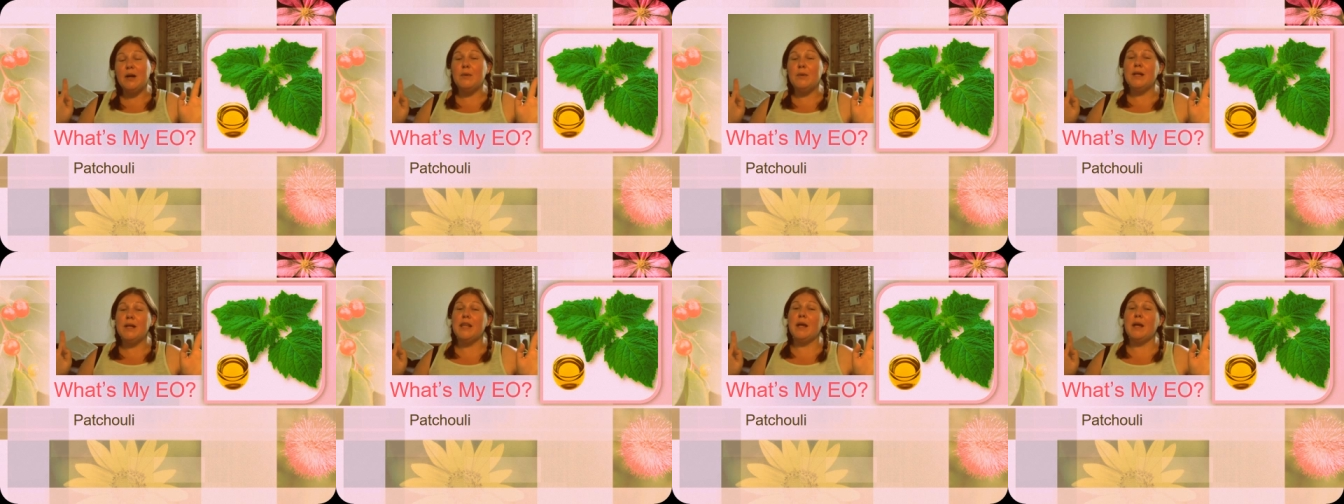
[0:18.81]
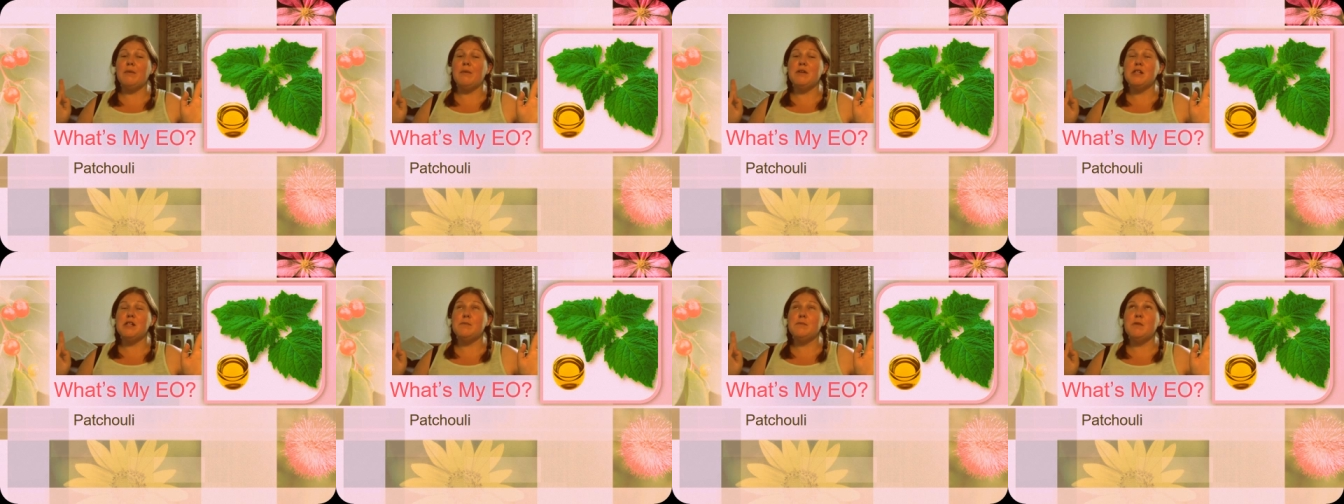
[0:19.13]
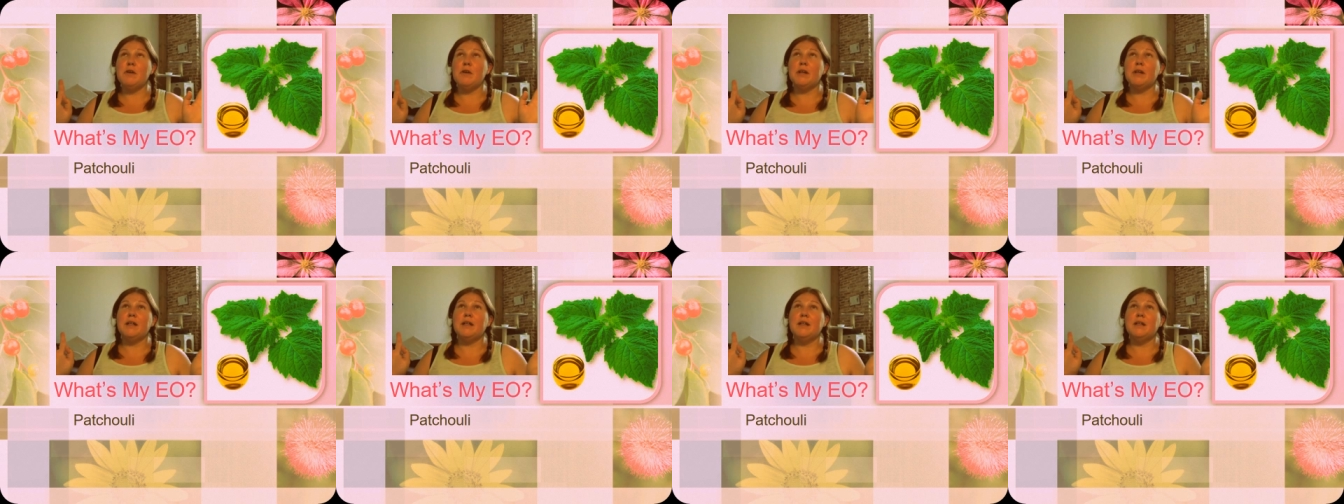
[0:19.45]
weed they were
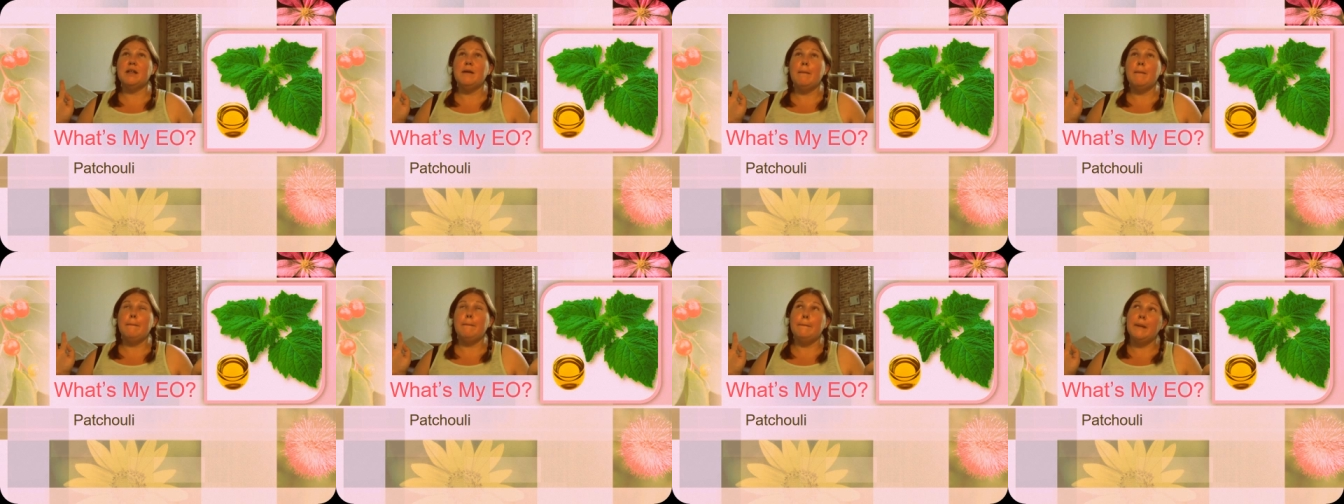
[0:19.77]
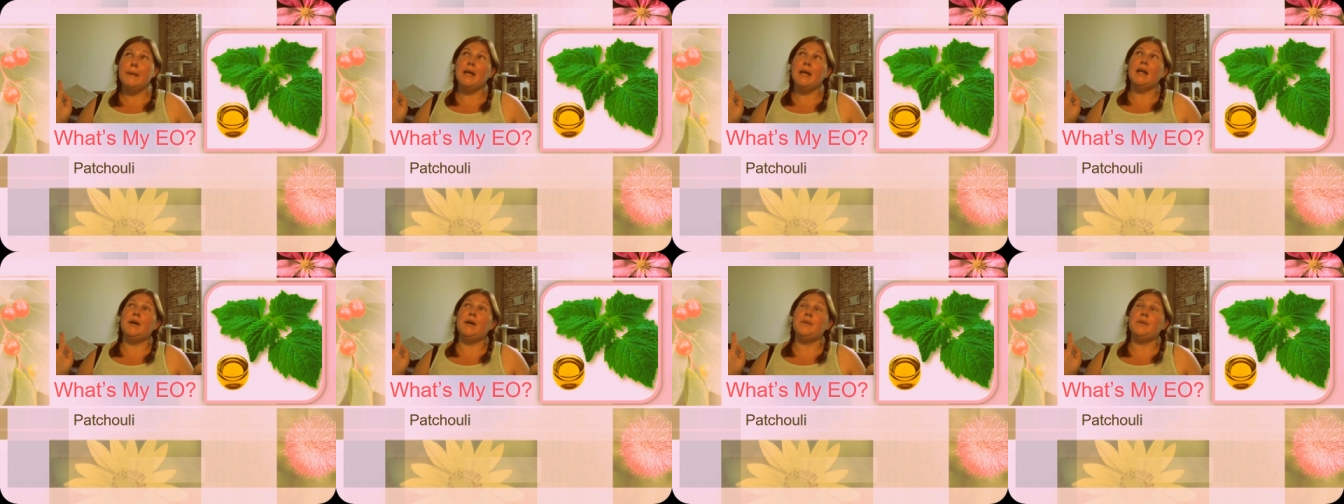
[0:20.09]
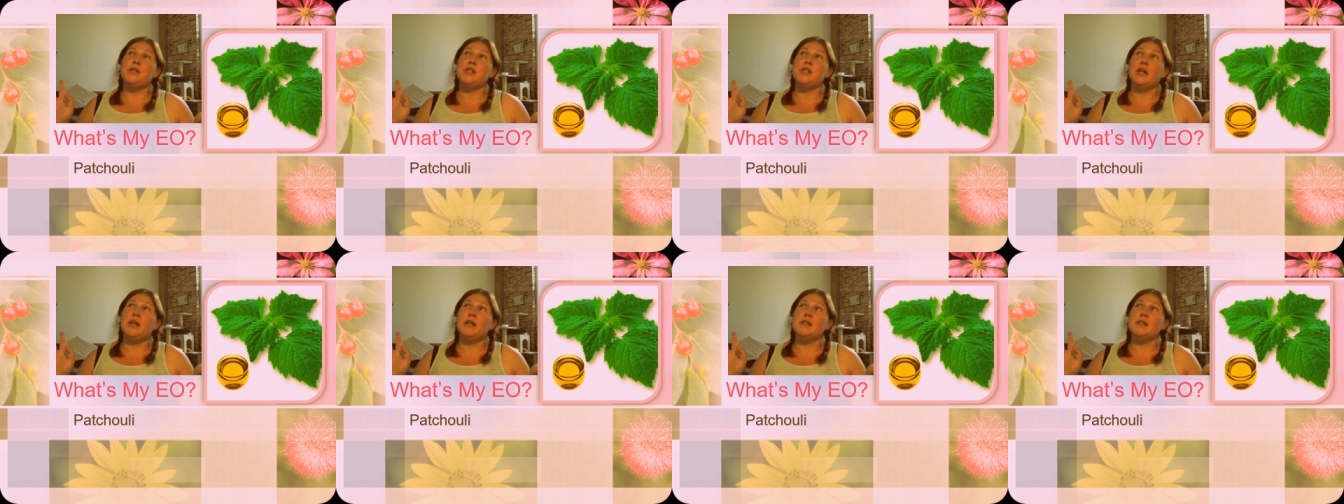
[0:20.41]
smoking. Man, I
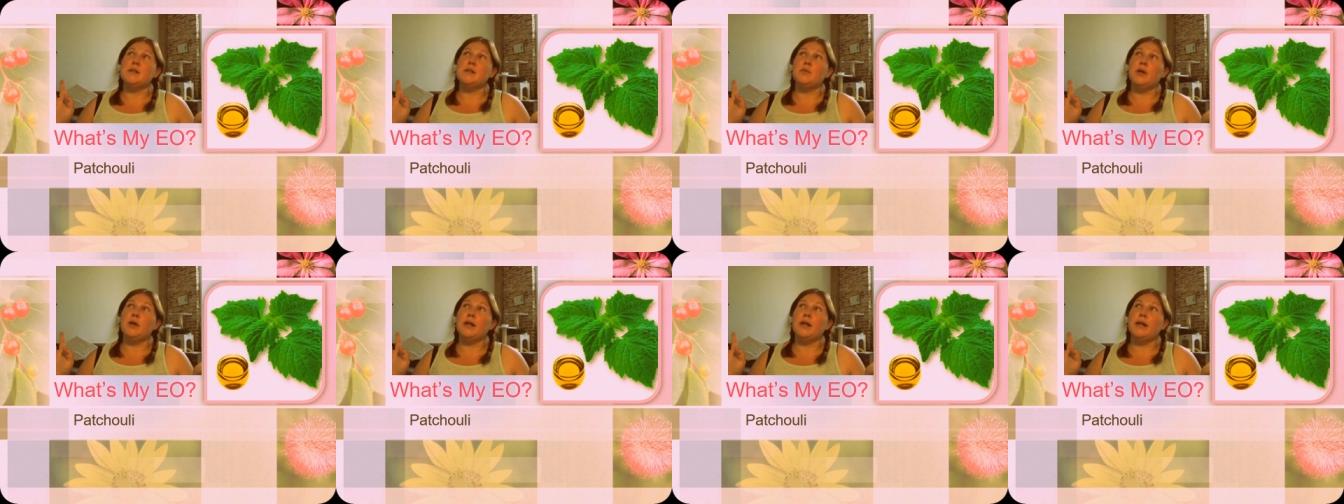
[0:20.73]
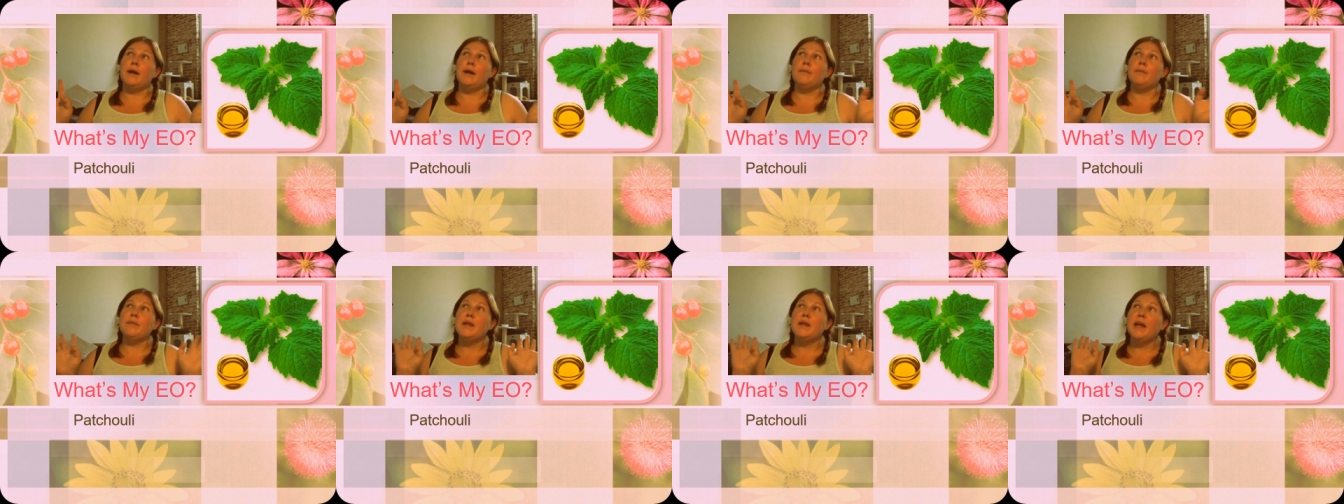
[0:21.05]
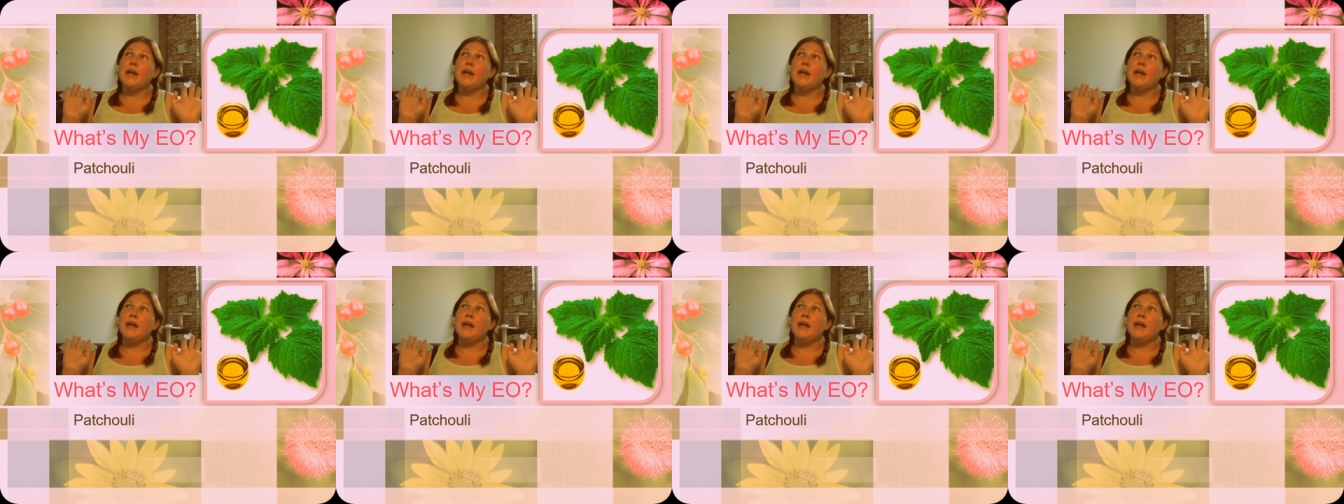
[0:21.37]
wish I had some right now.